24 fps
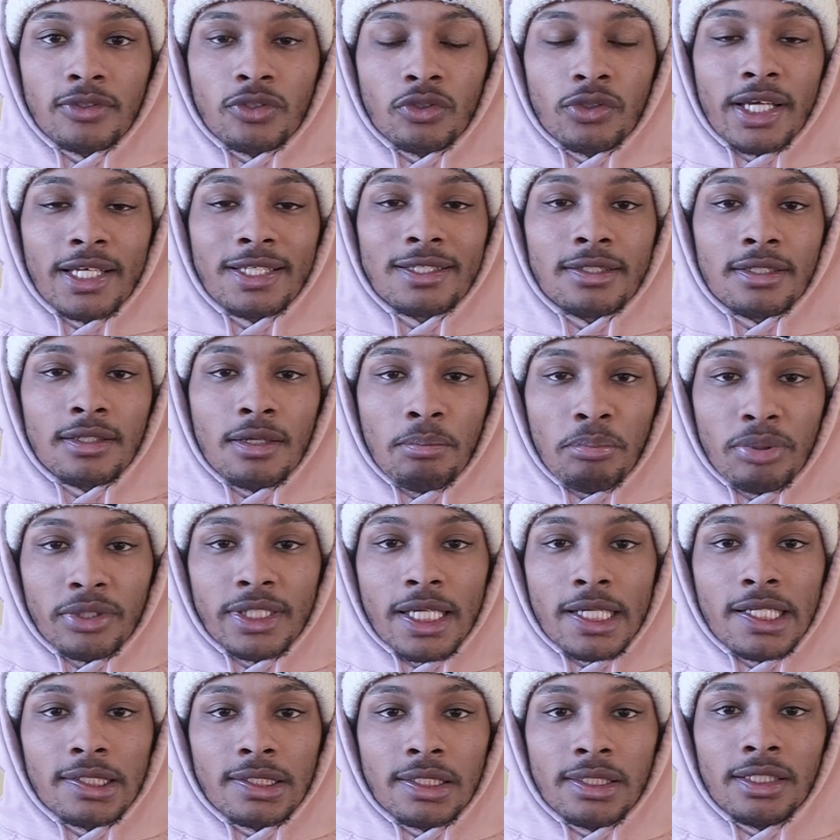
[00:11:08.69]
So that's
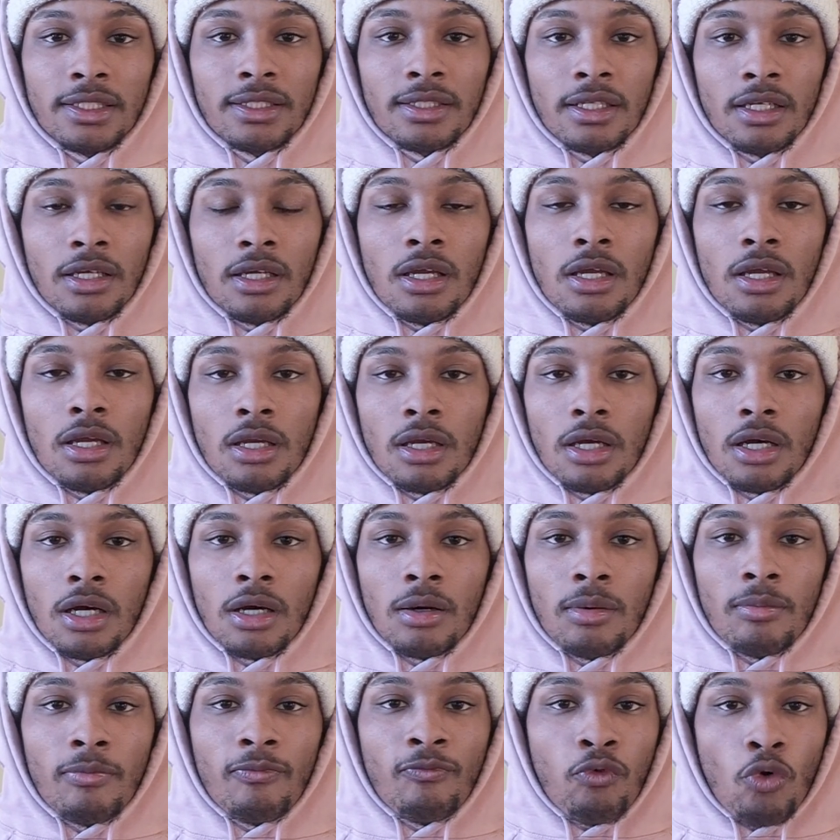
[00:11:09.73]
potentially
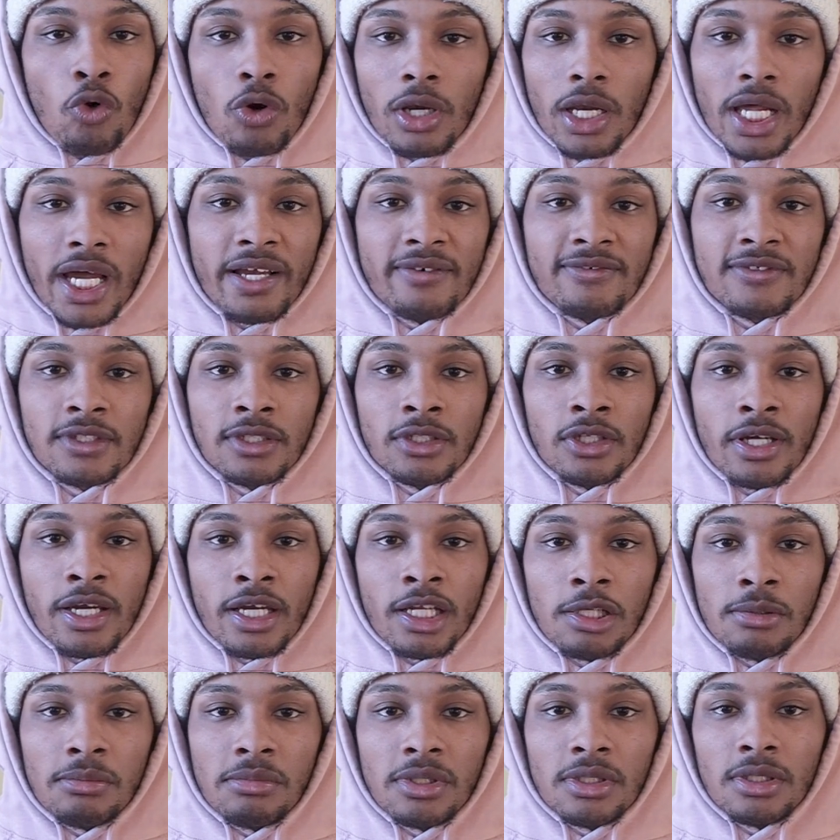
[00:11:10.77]
4 lives to your
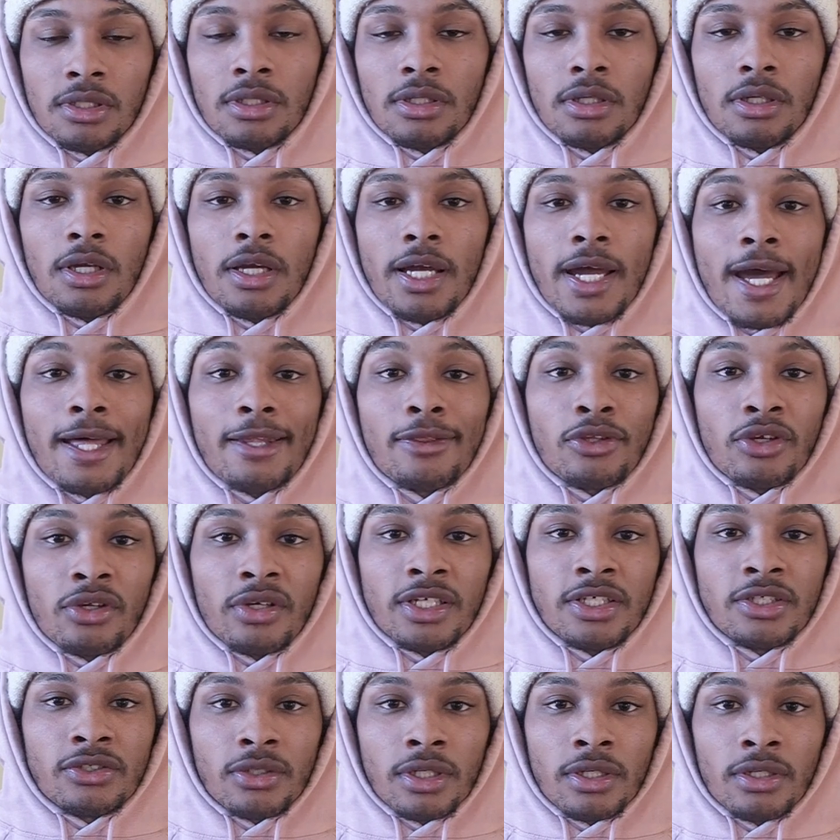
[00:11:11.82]
enemy at
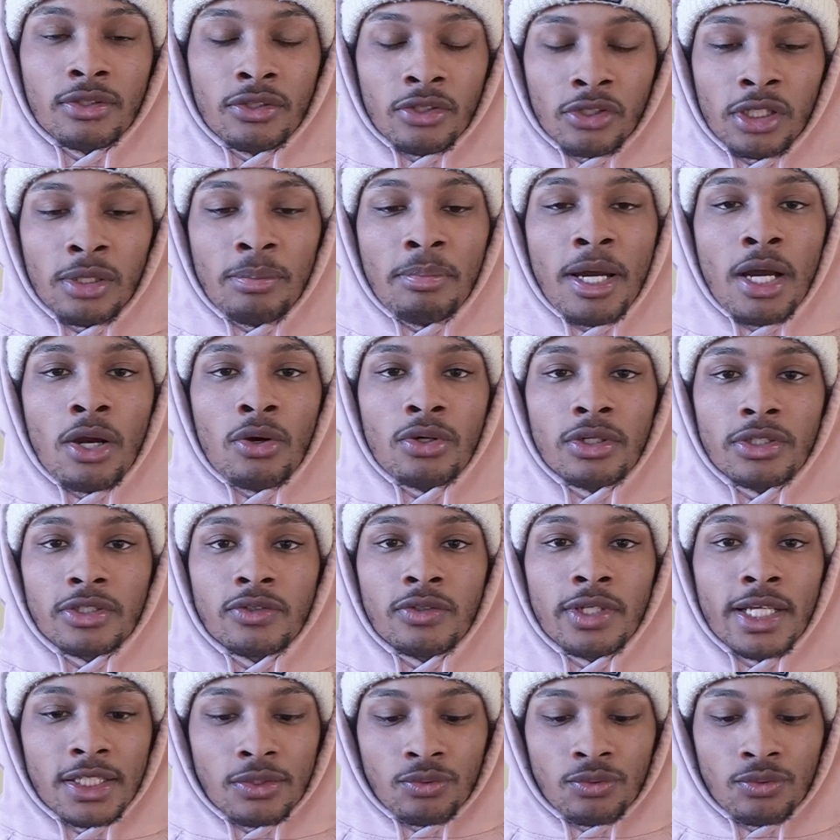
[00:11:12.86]
30 power. So